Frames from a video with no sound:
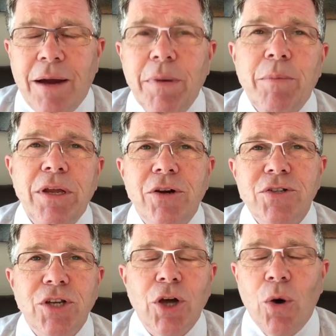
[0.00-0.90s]
Remember
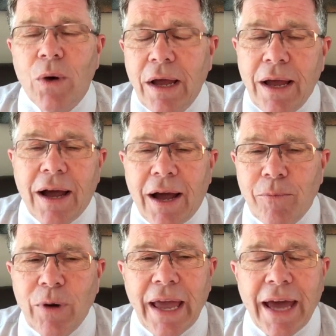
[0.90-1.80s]
years ago,
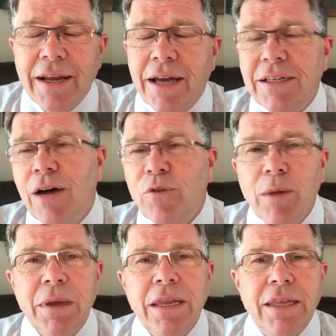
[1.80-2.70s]
we had a dove
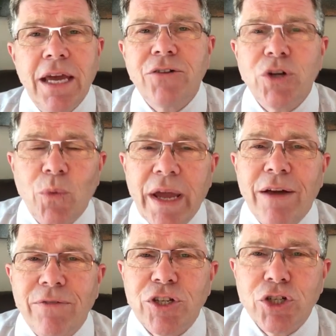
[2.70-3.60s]
come into the entryway
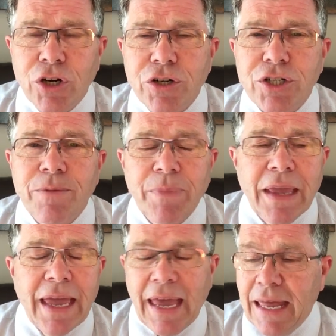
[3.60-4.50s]
of the church,
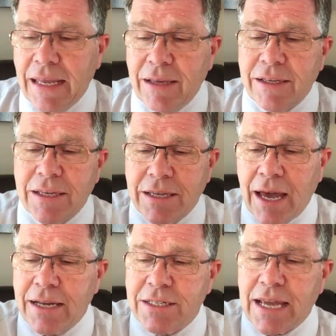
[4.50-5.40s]
and
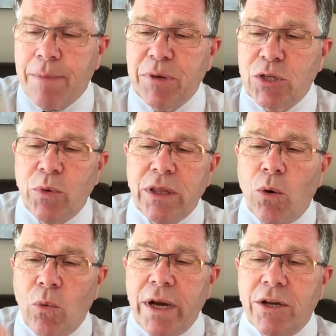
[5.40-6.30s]
kind of sat between the
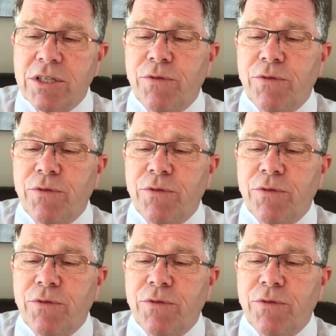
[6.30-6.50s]
windows.